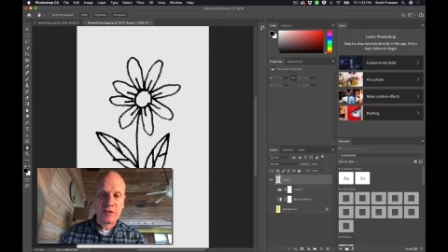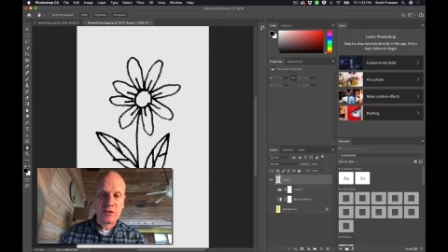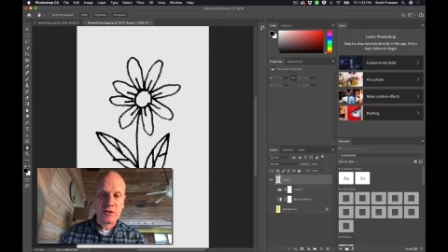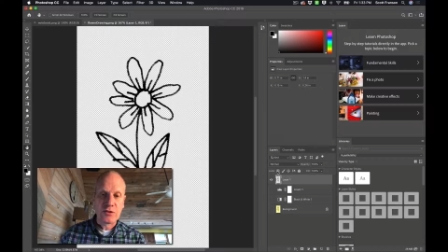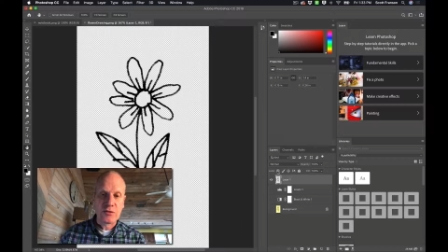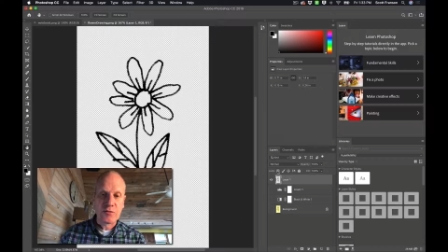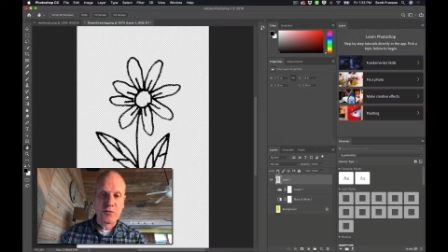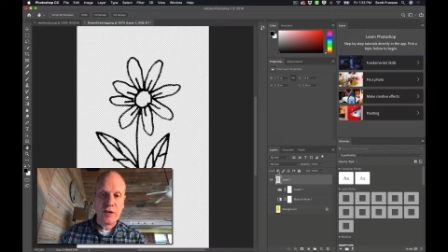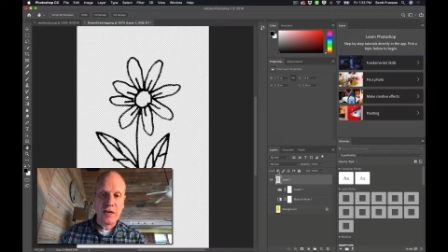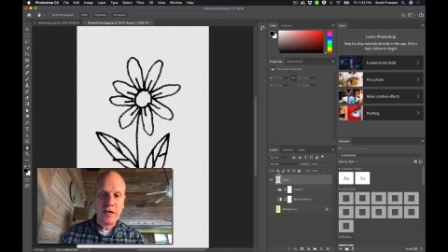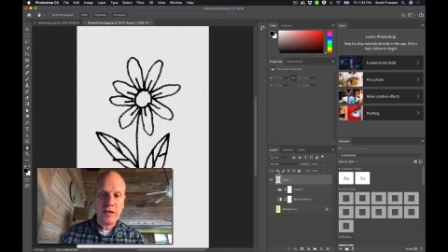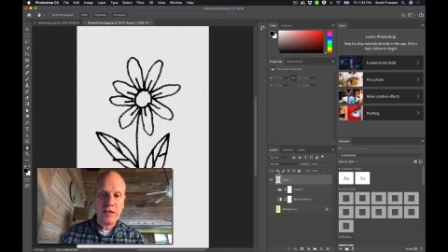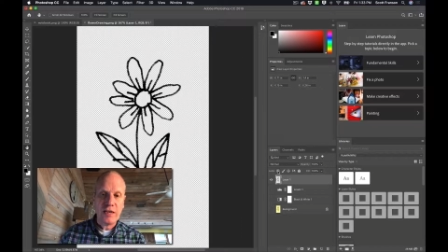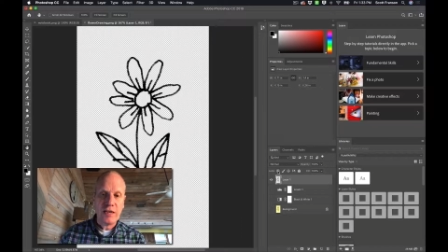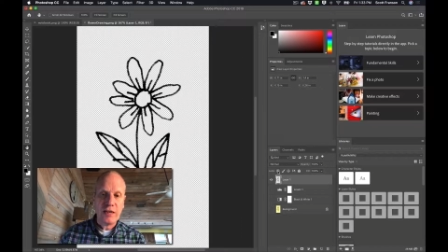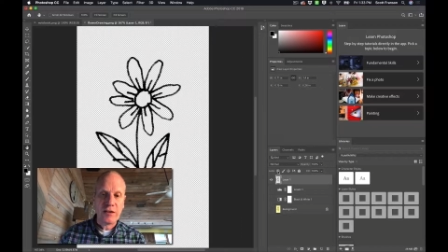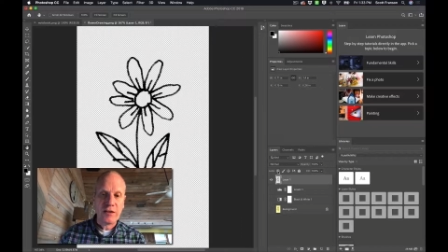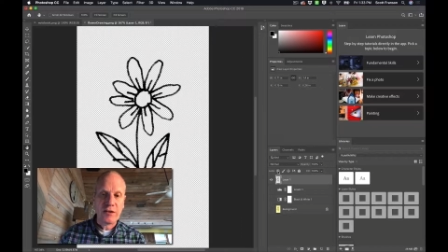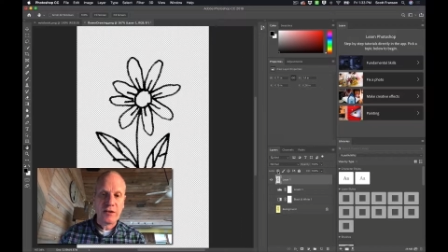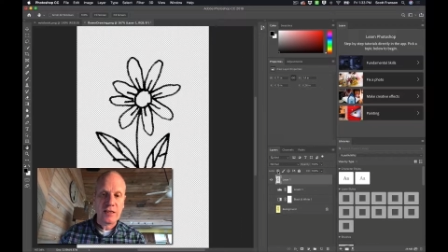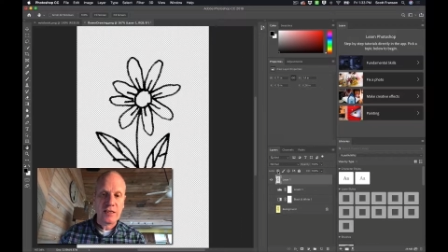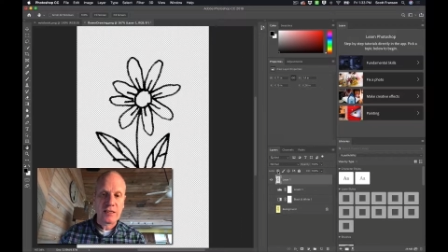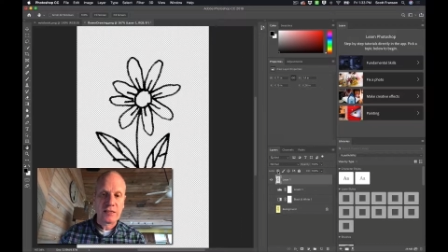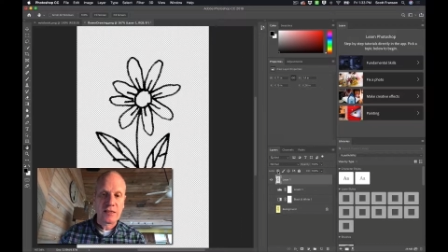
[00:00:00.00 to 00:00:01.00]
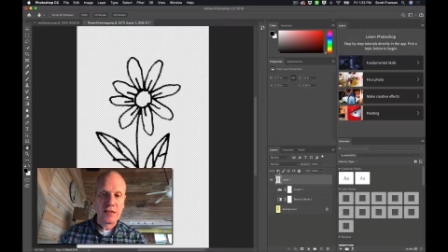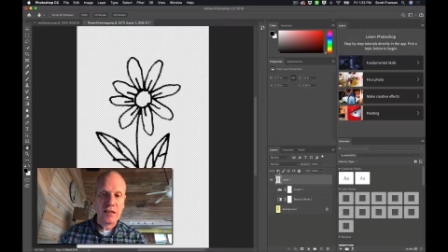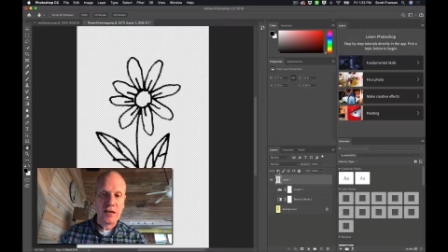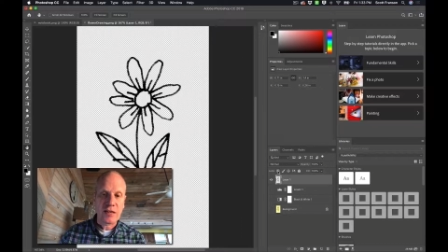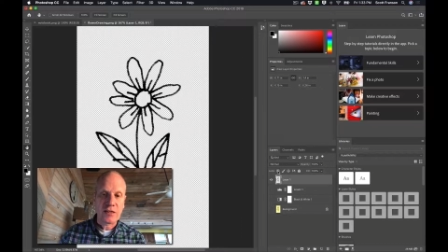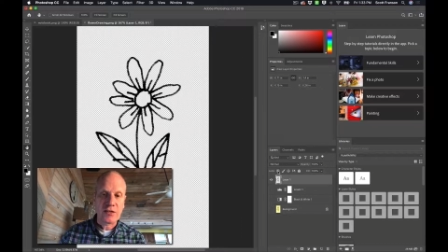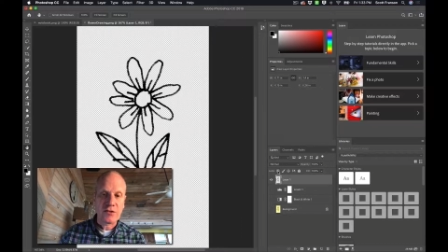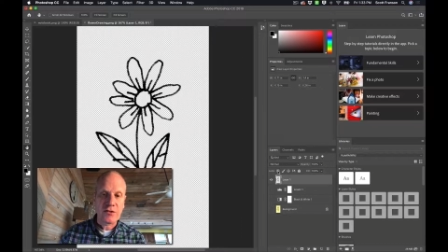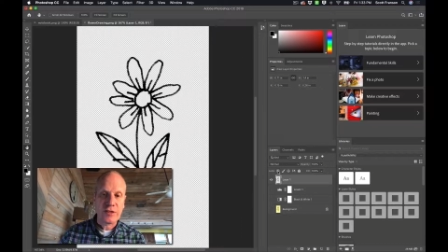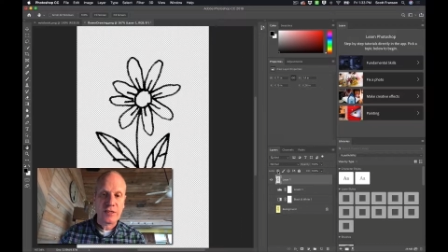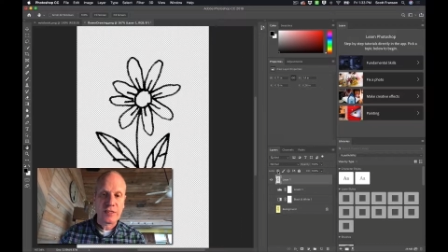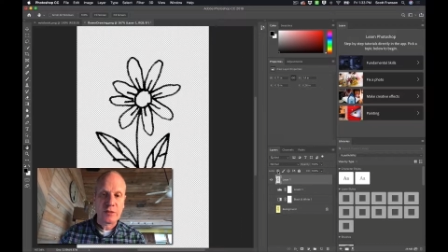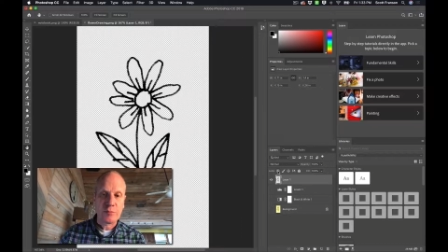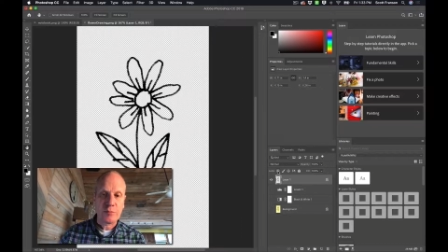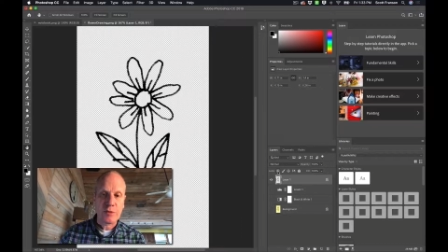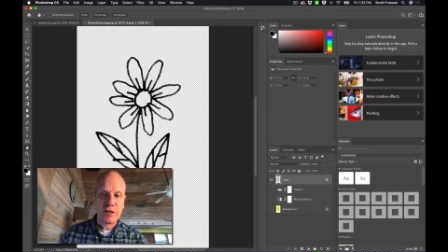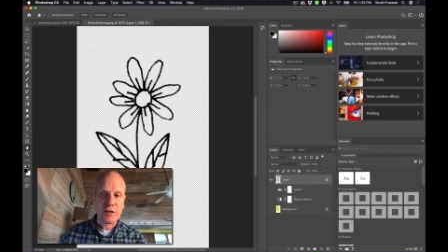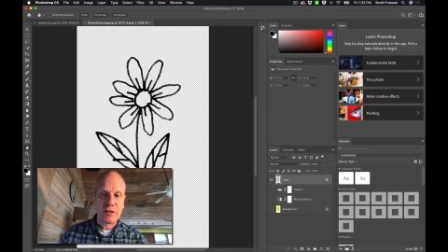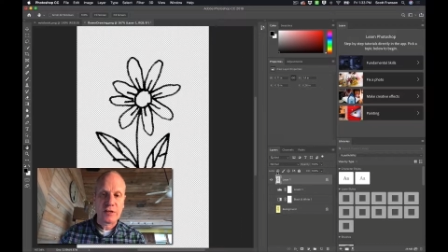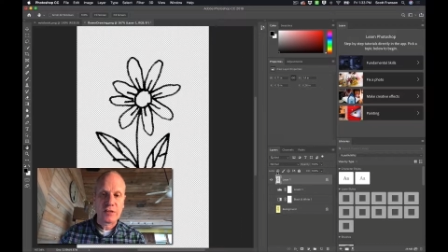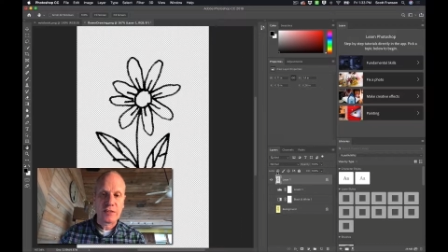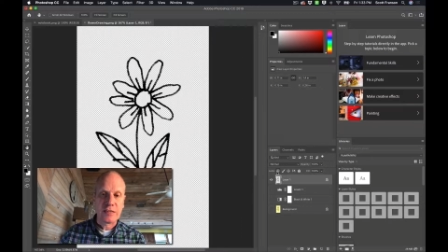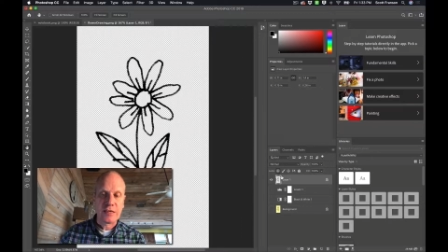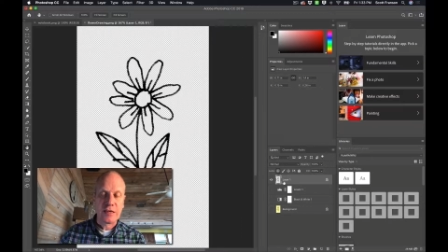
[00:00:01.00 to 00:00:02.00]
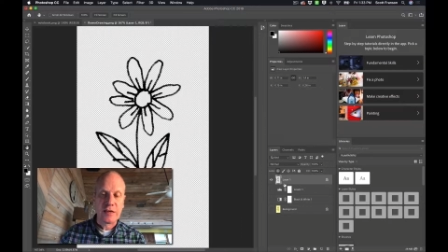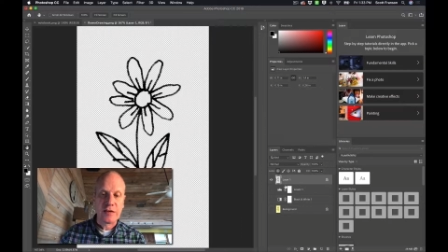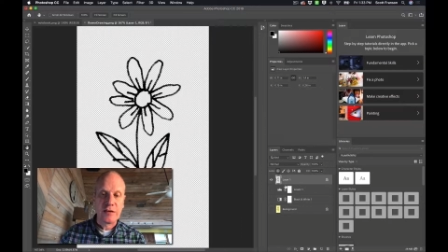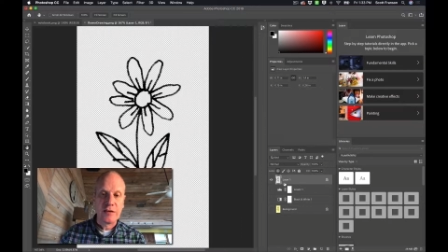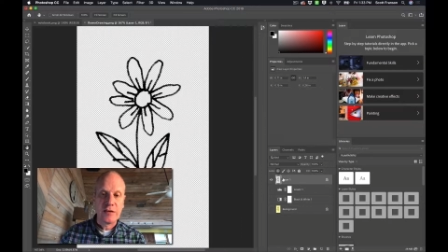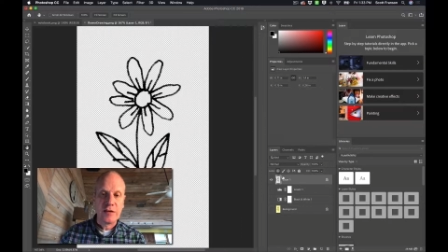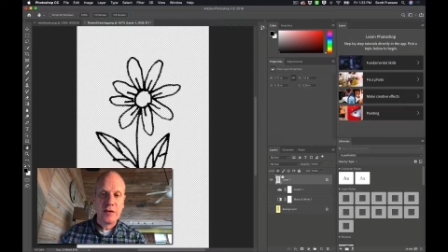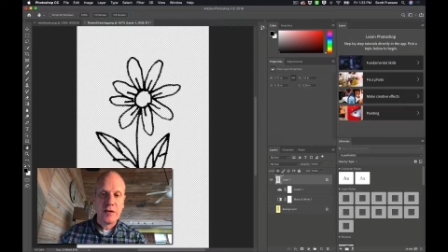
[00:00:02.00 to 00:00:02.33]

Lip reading: So right here is Lock Transparency.